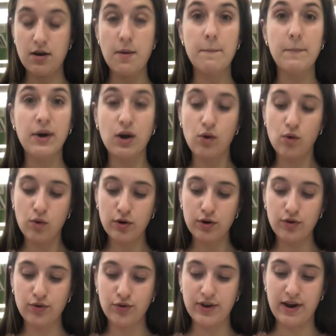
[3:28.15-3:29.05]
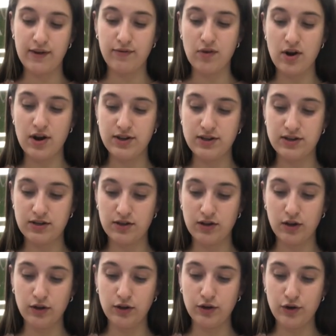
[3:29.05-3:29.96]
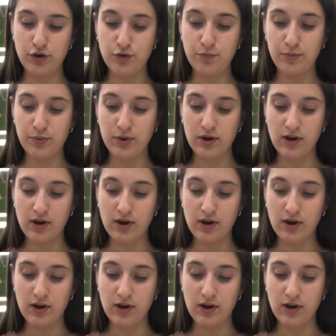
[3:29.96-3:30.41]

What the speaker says: But cortical nephrons, the loop